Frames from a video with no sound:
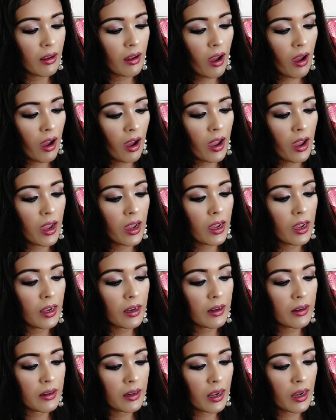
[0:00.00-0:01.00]

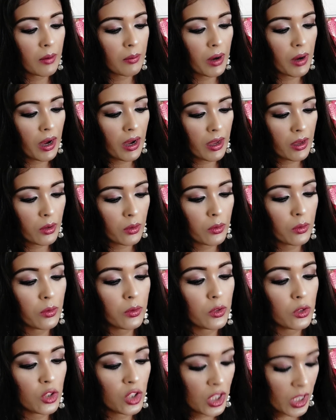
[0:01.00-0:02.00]
HYDRABIO
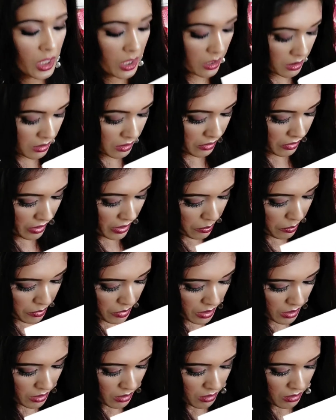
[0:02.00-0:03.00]
gel cream.
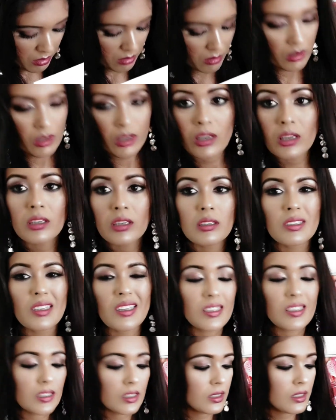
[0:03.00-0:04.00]
So
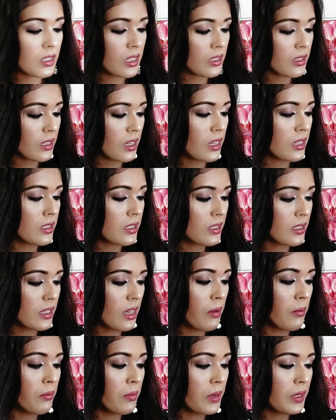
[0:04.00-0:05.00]
this is just a
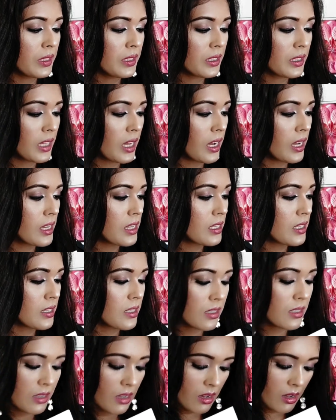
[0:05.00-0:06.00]
sample
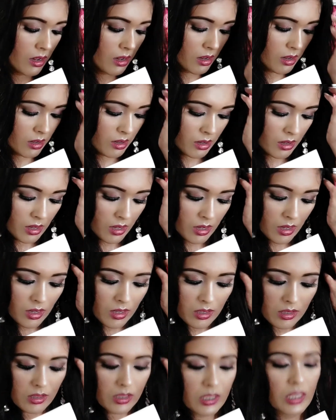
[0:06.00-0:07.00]
size
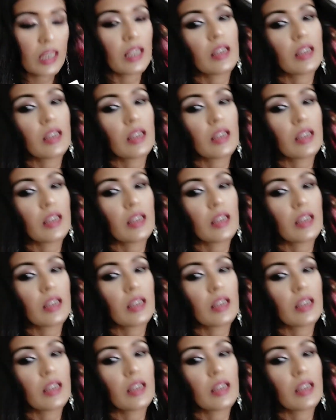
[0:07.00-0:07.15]
gel